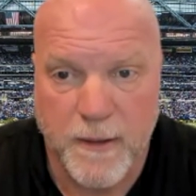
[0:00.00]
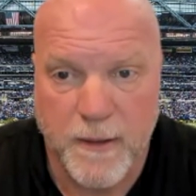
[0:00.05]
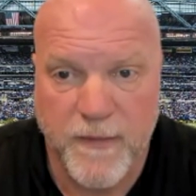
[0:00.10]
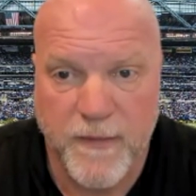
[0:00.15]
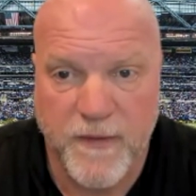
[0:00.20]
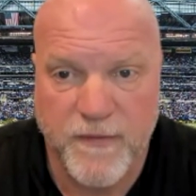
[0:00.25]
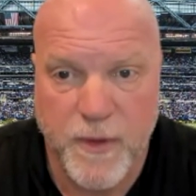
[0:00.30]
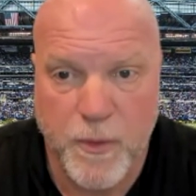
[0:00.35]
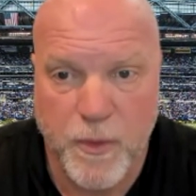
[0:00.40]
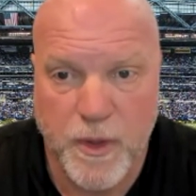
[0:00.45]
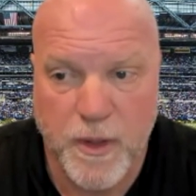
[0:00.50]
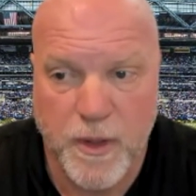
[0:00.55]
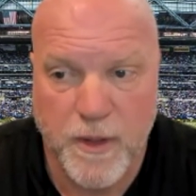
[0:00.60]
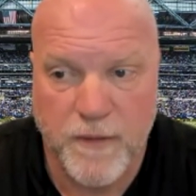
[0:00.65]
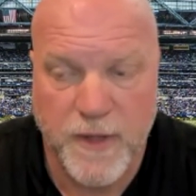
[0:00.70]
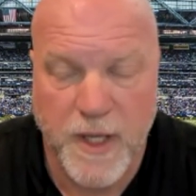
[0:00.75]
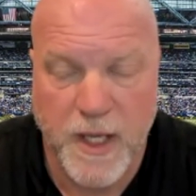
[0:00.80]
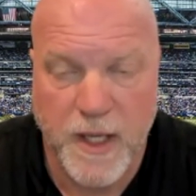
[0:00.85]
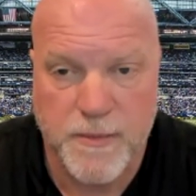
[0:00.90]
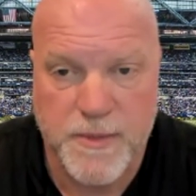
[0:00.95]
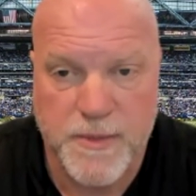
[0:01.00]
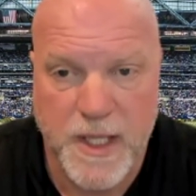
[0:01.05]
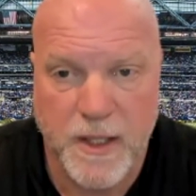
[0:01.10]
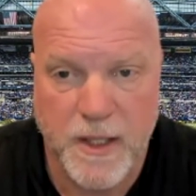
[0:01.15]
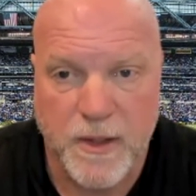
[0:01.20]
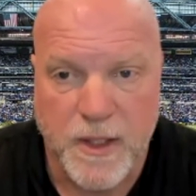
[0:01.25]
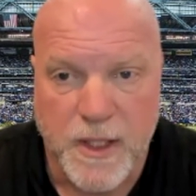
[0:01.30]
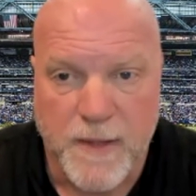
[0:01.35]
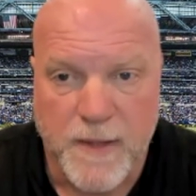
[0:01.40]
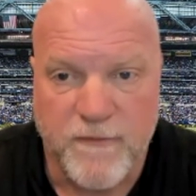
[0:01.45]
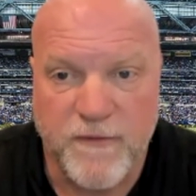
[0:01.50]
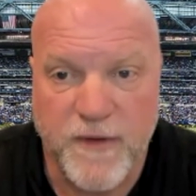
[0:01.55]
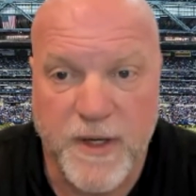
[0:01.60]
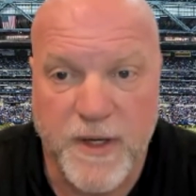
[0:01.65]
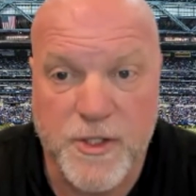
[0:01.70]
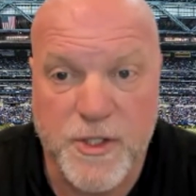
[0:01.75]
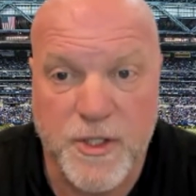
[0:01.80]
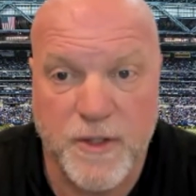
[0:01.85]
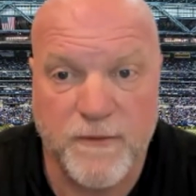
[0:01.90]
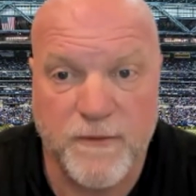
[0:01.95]
if they win enough games. Now,
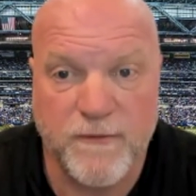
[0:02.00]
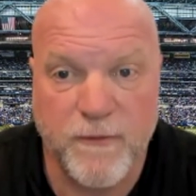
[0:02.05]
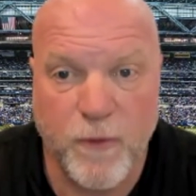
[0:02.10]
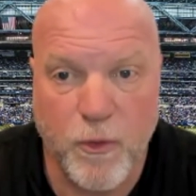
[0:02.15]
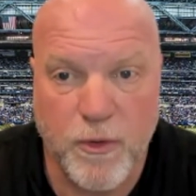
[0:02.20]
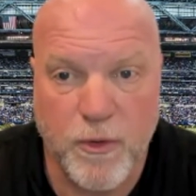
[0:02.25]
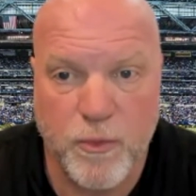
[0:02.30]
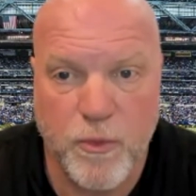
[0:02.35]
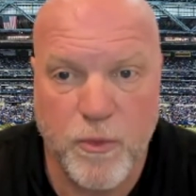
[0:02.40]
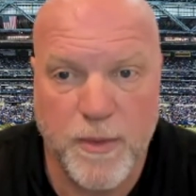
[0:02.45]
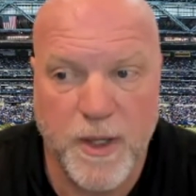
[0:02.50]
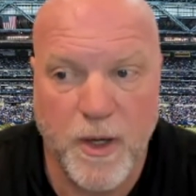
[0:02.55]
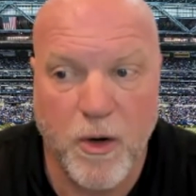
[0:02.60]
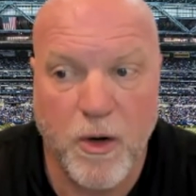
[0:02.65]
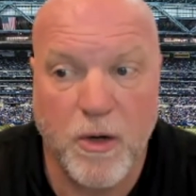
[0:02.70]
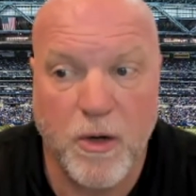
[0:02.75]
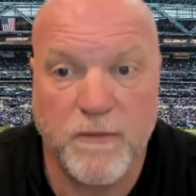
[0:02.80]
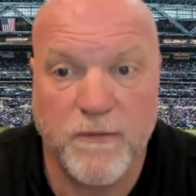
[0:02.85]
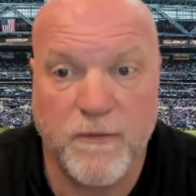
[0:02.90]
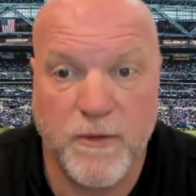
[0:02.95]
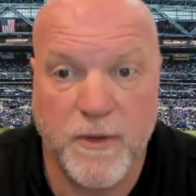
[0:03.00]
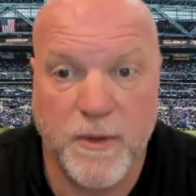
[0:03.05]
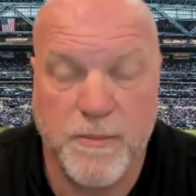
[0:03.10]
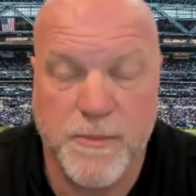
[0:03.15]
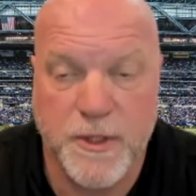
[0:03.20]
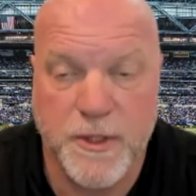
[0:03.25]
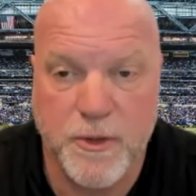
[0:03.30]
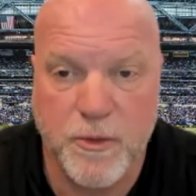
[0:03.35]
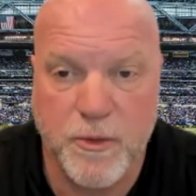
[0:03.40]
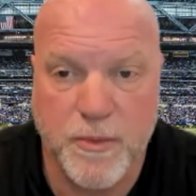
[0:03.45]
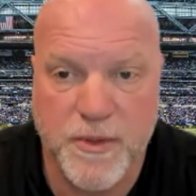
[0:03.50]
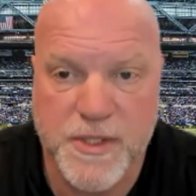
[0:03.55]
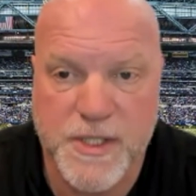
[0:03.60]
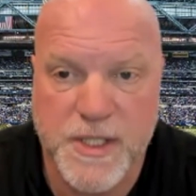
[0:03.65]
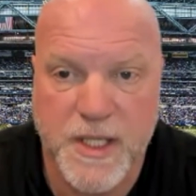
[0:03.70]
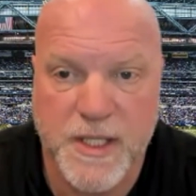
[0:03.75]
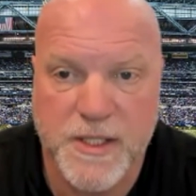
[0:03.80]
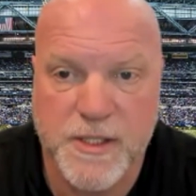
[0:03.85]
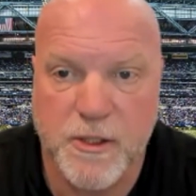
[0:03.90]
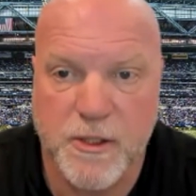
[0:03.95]
finishing fourth will be hard for them to do, but see,
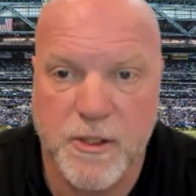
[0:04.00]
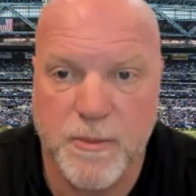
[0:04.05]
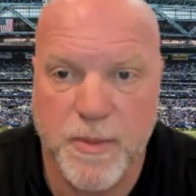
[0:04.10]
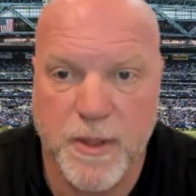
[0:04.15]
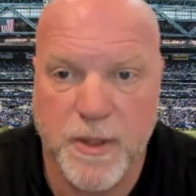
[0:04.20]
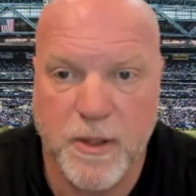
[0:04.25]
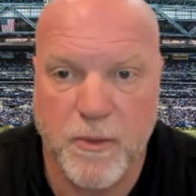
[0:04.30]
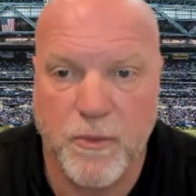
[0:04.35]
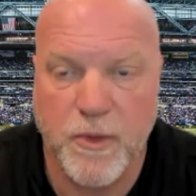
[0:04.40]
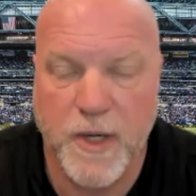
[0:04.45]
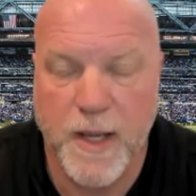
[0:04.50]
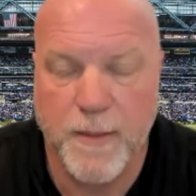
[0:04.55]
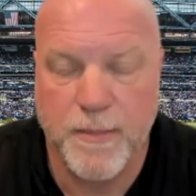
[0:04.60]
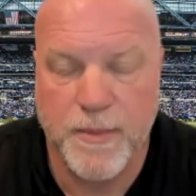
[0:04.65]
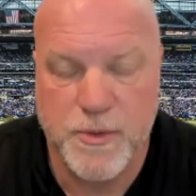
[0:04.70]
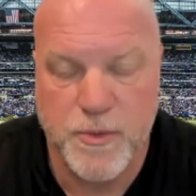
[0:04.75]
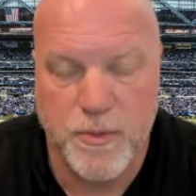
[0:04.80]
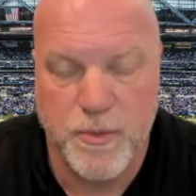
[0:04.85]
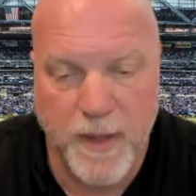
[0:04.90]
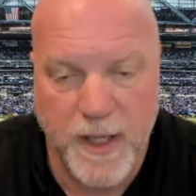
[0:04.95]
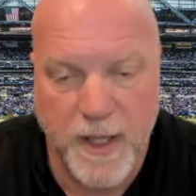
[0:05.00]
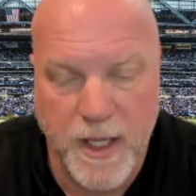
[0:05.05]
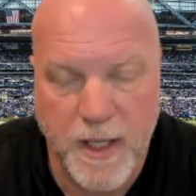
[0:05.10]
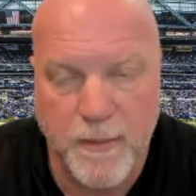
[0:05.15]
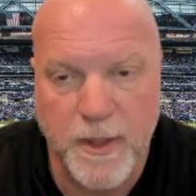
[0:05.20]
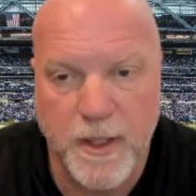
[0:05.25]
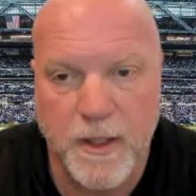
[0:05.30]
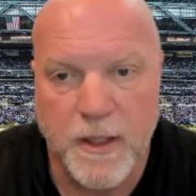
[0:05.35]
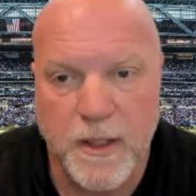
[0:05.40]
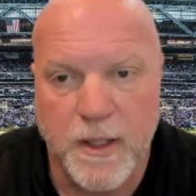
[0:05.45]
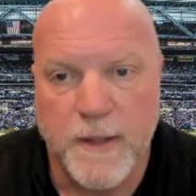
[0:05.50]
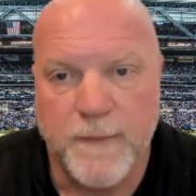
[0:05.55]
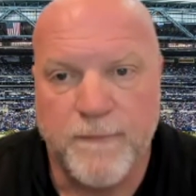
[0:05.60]
that's going to depend on what happens with Miami.